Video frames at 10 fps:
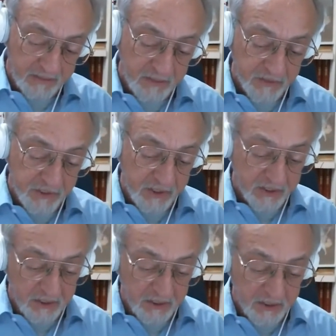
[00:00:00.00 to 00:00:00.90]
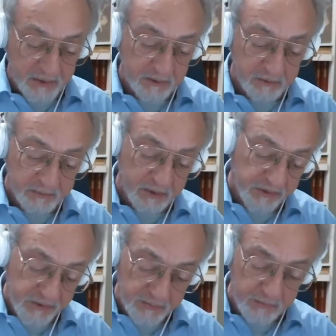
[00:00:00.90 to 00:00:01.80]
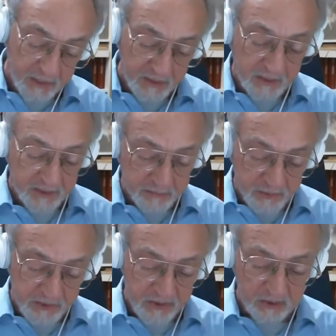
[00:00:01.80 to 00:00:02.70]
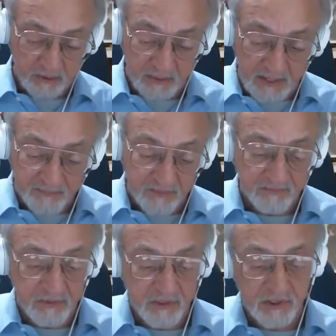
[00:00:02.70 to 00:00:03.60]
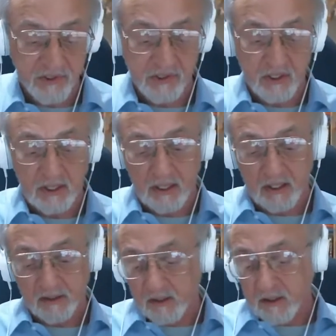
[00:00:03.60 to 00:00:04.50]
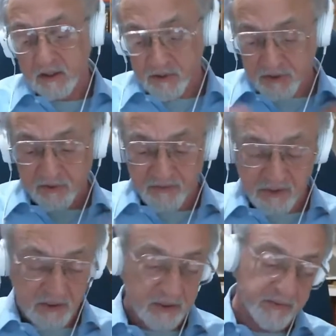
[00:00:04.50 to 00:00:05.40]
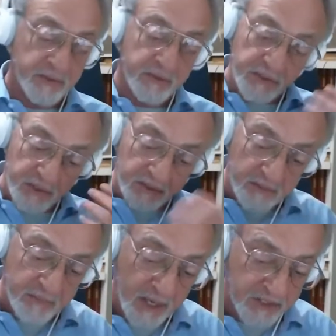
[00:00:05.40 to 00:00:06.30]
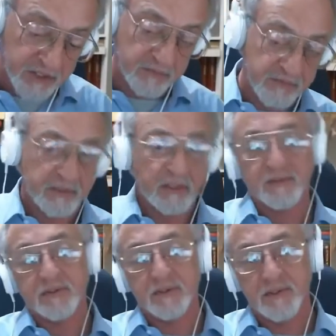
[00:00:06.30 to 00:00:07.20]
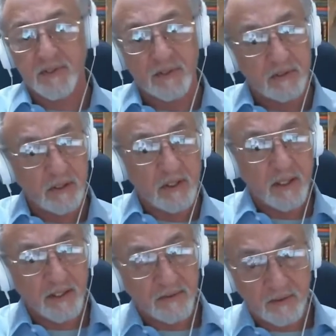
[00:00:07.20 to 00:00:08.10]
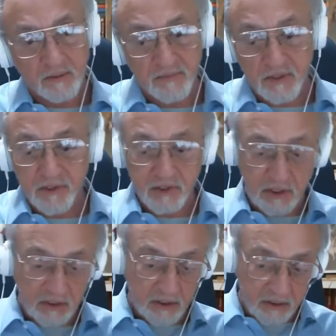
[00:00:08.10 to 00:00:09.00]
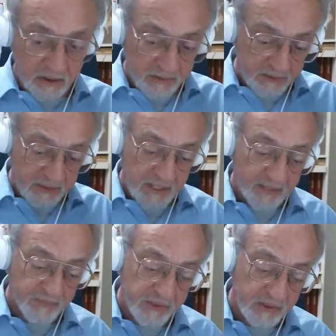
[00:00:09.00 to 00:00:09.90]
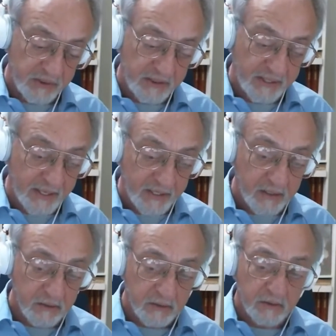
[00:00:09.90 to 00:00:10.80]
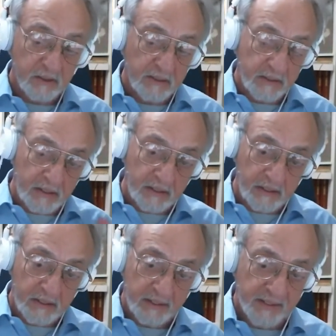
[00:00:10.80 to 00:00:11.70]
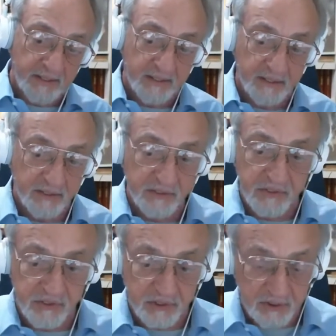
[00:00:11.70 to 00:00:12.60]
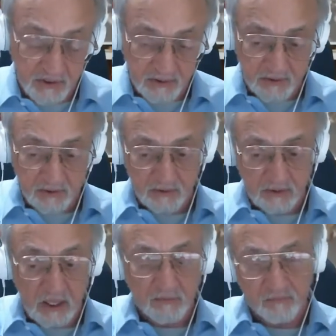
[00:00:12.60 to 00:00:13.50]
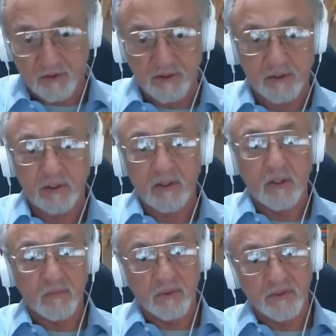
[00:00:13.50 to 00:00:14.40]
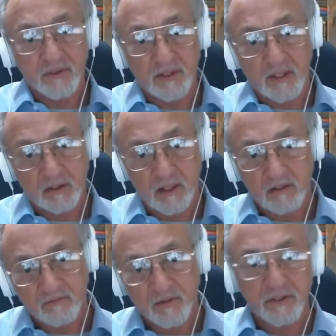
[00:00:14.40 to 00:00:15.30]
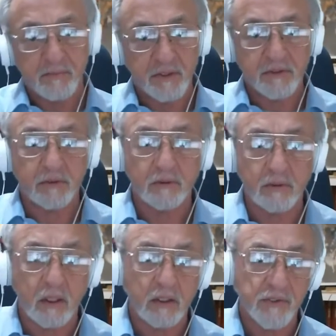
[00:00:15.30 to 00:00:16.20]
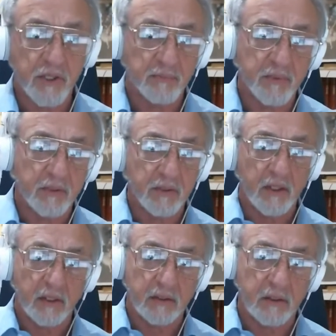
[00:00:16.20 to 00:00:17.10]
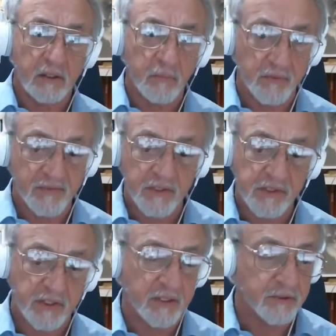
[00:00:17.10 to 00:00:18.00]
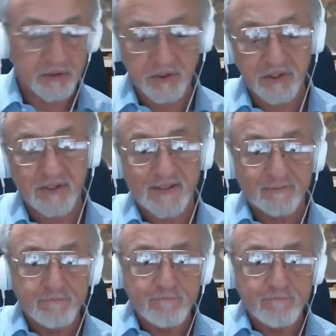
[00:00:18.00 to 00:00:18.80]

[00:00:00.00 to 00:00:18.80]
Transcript: things, and in particular, because Mahayana puts a lot of emphasis on service to others and compassion for others and, and all of this, uh, then obviously anger uh, is in conflict with that kind of fundamental concept that uh, motivates the entire tradition.